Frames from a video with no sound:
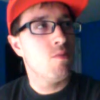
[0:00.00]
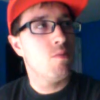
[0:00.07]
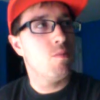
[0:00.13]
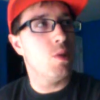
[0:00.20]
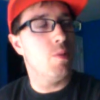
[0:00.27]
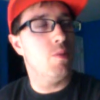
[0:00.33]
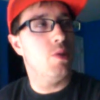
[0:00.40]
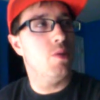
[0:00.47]

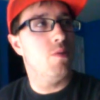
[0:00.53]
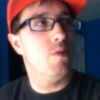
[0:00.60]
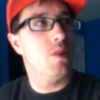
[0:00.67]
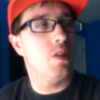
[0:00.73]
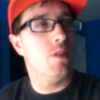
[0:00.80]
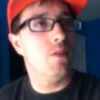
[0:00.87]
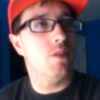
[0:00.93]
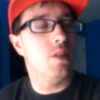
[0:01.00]
Maybe
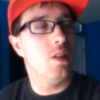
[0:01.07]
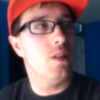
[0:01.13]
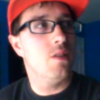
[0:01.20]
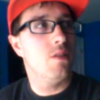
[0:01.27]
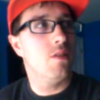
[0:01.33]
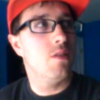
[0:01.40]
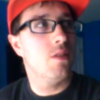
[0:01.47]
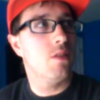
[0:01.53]
2008,
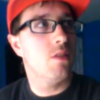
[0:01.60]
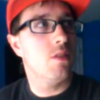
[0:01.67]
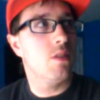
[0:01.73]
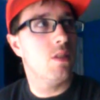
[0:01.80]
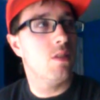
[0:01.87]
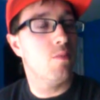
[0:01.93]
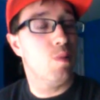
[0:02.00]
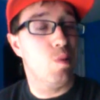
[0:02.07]

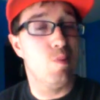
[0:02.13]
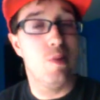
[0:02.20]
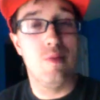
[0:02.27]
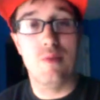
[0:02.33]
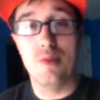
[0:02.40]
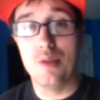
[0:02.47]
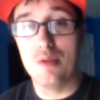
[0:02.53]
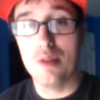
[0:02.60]
2009, maybe
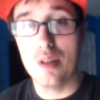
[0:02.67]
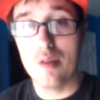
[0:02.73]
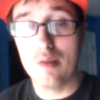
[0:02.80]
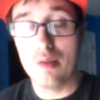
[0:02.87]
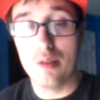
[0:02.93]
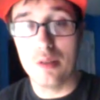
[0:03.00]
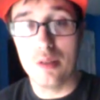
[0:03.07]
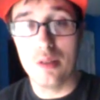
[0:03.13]
even
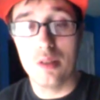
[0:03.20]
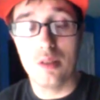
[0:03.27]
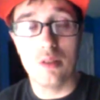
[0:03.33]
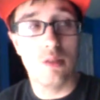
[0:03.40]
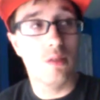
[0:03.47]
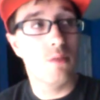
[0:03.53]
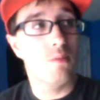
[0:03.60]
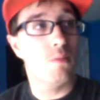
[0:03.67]
2010. Man,
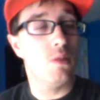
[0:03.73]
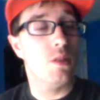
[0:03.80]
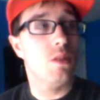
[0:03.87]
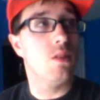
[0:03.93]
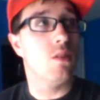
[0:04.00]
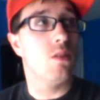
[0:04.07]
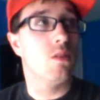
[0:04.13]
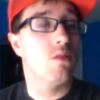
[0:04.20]

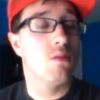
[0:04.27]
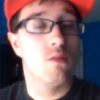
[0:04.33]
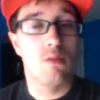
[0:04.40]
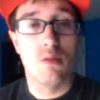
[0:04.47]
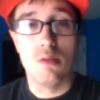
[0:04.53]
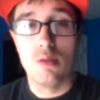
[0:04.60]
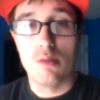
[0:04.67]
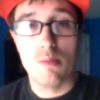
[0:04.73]

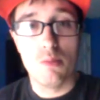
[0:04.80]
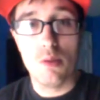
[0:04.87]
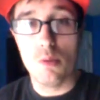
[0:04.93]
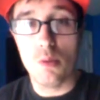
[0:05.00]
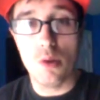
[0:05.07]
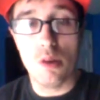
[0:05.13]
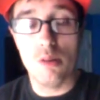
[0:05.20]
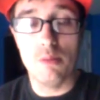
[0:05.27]
it's been a while